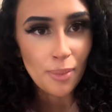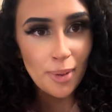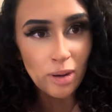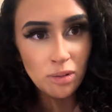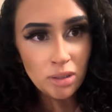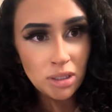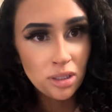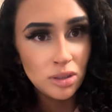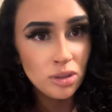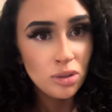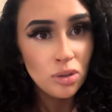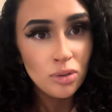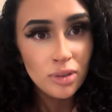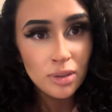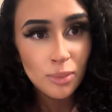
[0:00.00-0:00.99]
out until
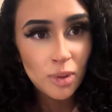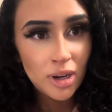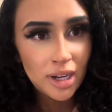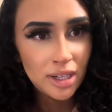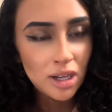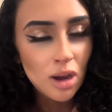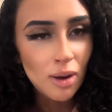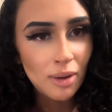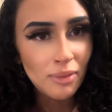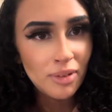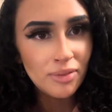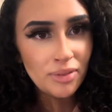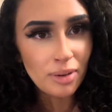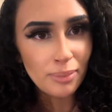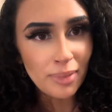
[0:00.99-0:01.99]
2 in the morning no i
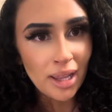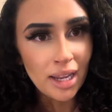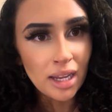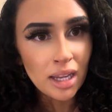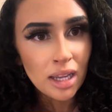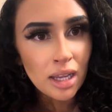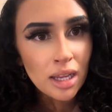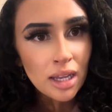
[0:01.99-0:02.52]
went from like